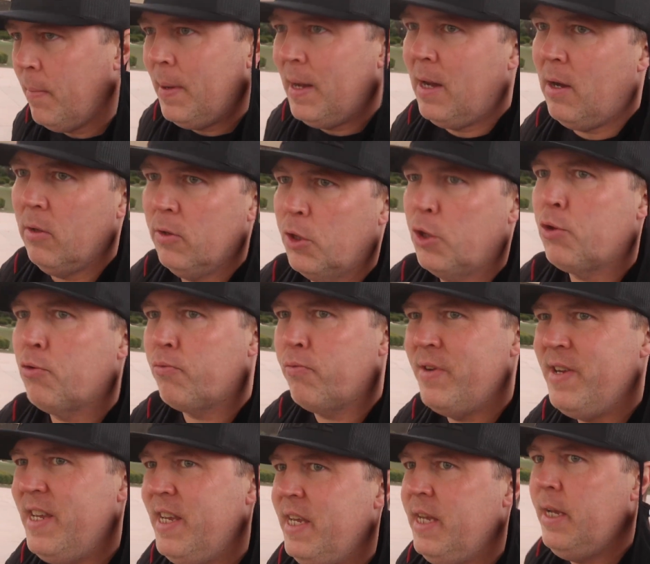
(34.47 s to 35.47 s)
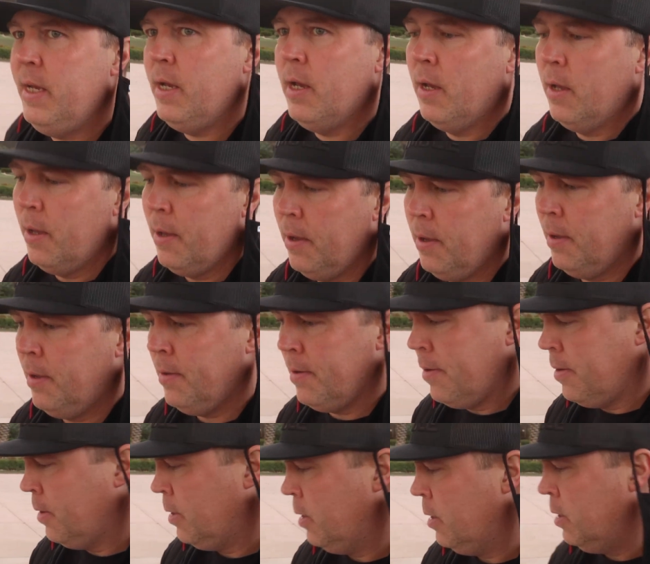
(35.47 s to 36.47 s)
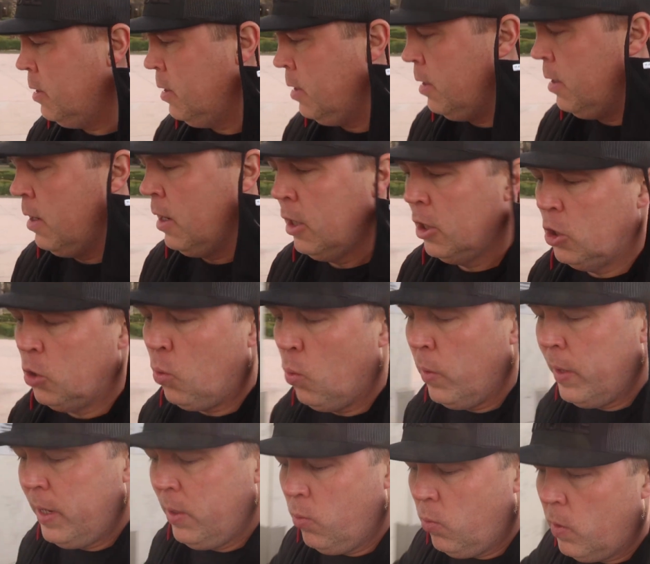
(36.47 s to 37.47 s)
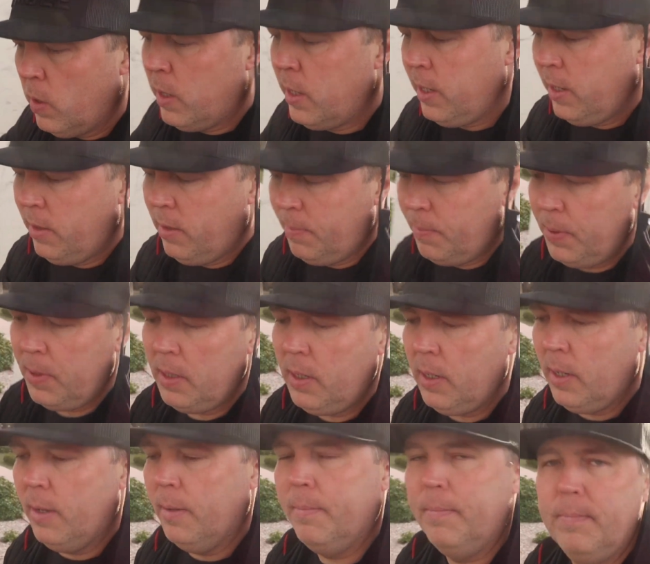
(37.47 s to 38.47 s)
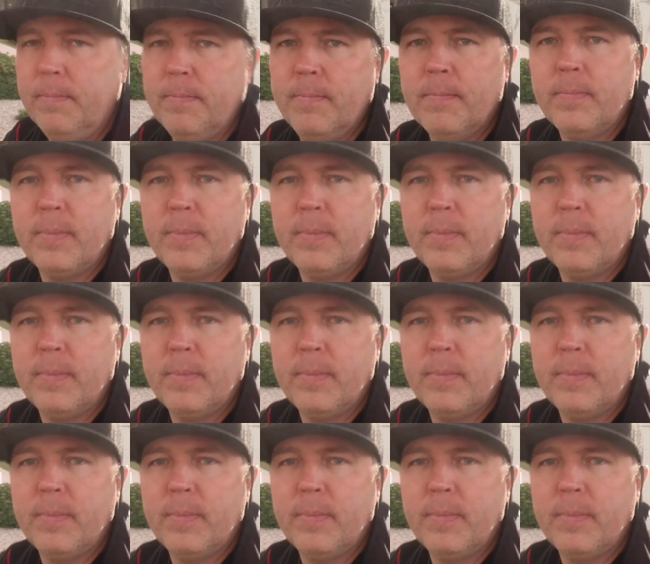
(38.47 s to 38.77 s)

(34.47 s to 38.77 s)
about three twenty-one in the P M